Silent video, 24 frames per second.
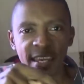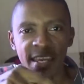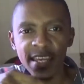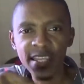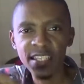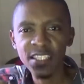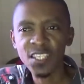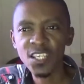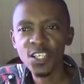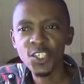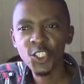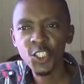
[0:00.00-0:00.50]

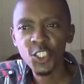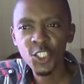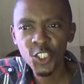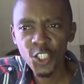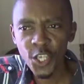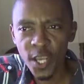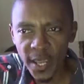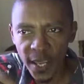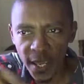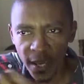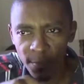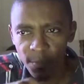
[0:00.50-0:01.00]
in the
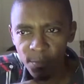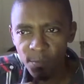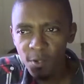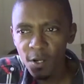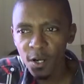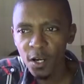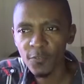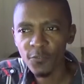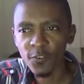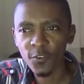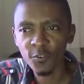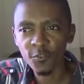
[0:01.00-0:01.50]
shape
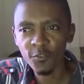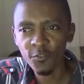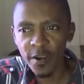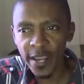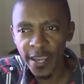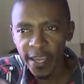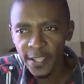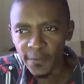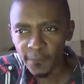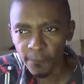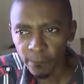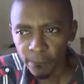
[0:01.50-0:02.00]
of a
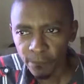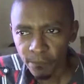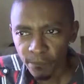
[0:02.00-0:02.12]
ring.